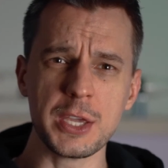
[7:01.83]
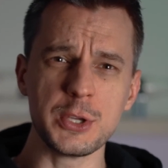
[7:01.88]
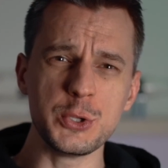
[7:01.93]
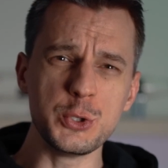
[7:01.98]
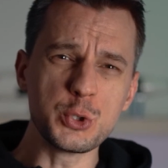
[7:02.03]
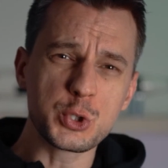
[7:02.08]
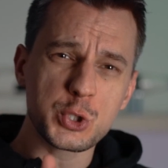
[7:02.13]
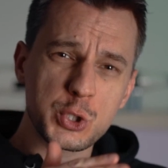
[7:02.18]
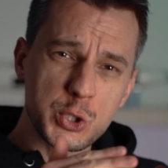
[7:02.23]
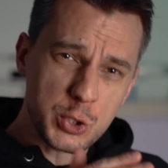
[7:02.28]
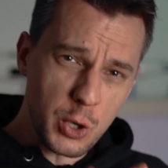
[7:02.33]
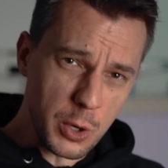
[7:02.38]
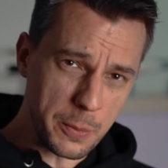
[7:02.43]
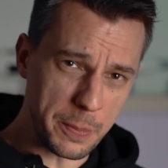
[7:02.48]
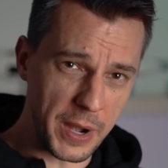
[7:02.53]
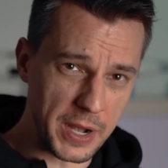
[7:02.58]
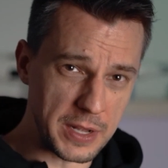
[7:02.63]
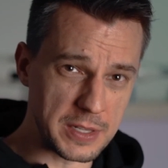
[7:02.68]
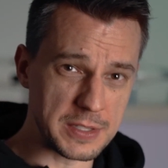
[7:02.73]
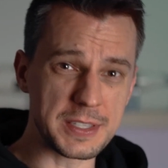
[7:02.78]
you
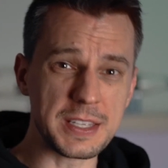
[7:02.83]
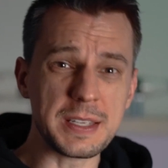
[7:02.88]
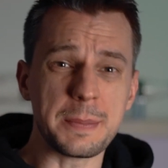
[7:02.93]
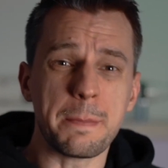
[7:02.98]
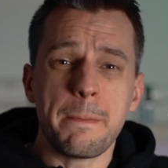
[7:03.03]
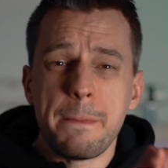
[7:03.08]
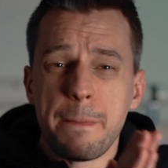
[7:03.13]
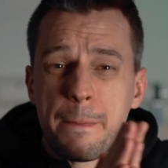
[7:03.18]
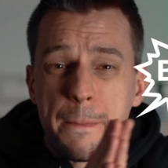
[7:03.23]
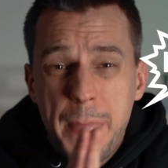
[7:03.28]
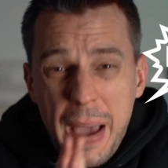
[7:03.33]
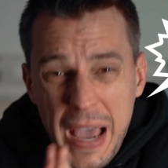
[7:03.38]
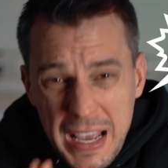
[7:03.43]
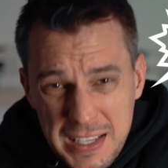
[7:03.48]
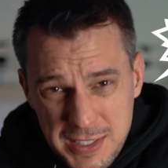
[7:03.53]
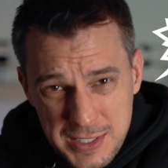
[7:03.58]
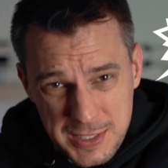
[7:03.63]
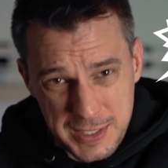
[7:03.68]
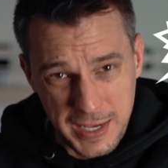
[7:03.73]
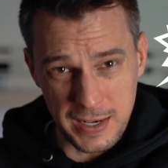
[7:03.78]
stockpile the
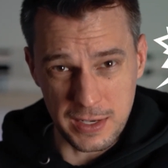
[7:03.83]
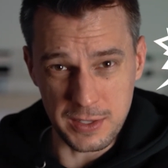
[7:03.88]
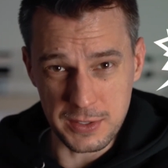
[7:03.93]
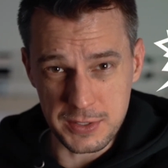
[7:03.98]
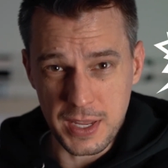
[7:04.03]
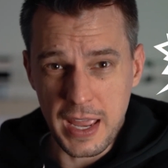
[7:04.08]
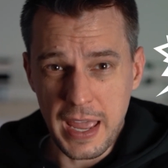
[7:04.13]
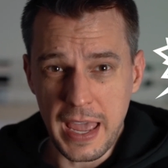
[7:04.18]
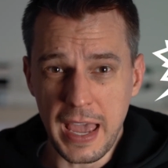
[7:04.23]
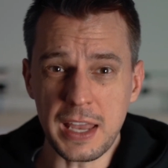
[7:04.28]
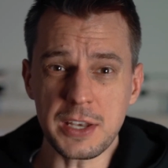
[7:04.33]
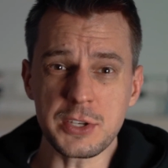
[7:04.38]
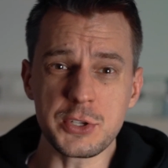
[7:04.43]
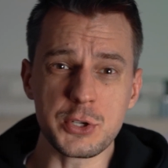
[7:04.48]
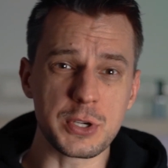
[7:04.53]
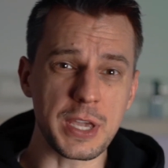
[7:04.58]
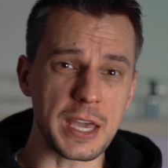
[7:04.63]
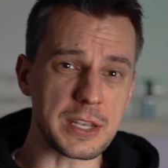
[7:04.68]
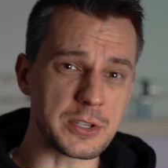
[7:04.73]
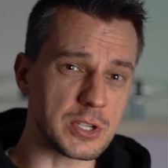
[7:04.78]
best talent and you
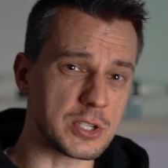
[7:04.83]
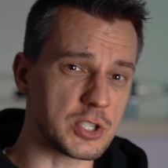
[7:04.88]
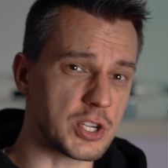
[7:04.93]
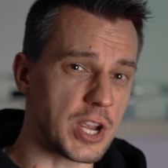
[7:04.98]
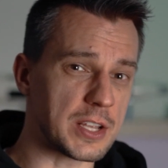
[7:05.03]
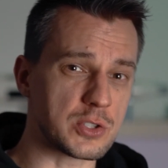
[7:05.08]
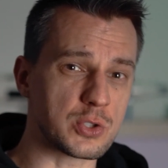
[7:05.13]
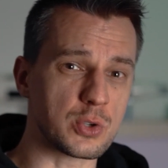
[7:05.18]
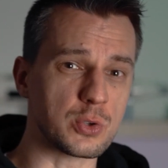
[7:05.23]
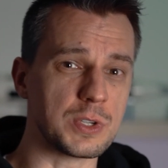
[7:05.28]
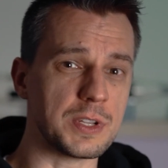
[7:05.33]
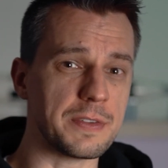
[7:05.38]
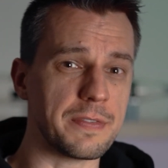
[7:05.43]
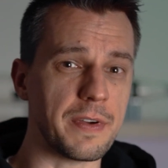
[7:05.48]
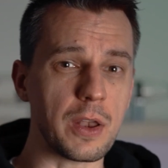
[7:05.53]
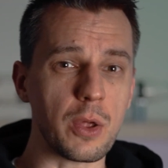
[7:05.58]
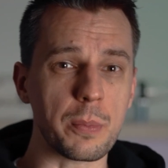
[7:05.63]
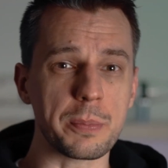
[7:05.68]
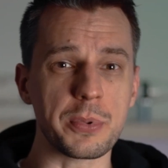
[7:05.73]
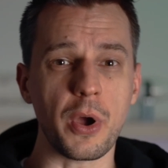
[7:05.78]
get the chance to
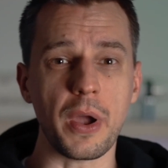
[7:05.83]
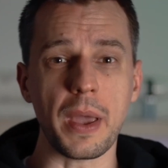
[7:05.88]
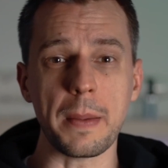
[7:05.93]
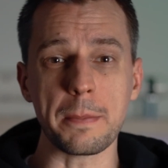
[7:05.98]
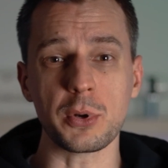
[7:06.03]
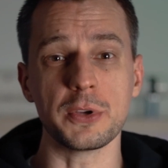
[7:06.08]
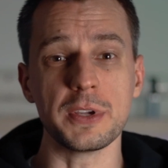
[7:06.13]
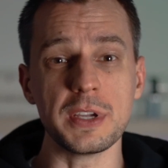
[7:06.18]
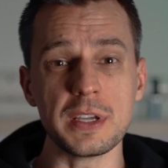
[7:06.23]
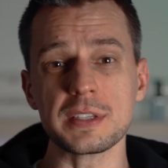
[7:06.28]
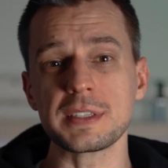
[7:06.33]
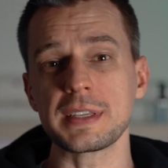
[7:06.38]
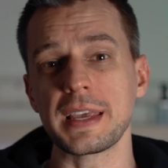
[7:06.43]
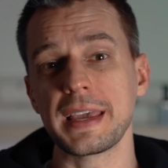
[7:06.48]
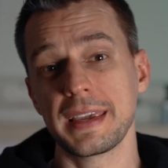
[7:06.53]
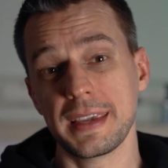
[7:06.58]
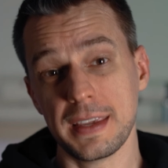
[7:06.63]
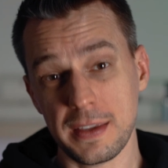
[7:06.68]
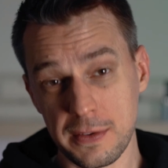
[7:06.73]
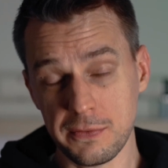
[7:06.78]
develop your employees
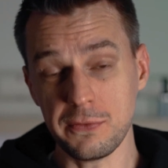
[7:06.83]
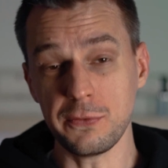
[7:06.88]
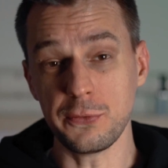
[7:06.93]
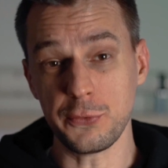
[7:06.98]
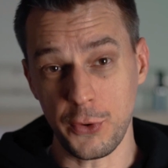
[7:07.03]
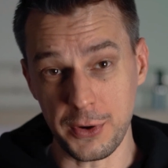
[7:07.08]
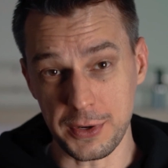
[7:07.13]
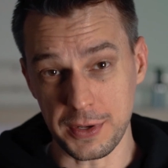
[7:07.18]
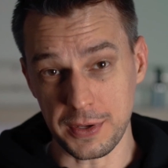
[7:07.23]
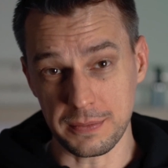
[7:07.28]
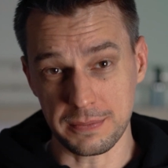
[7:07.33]
even further.